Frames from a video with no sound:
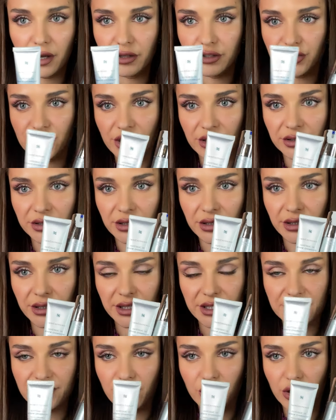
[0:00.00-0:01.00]
gentle
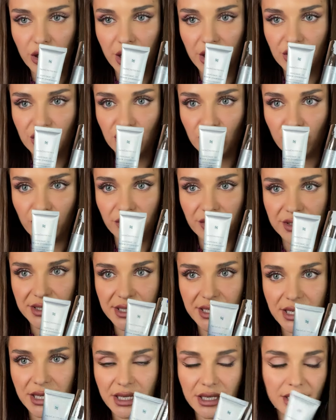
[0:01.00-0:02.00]
exfoliation of the
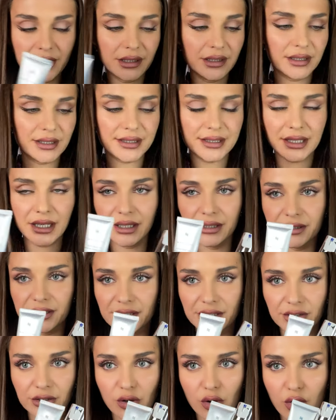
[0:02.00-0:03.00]
skin, cell
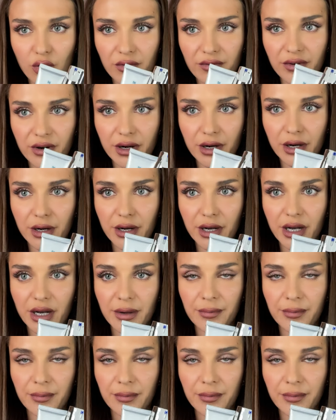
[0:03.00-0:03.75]
turnover,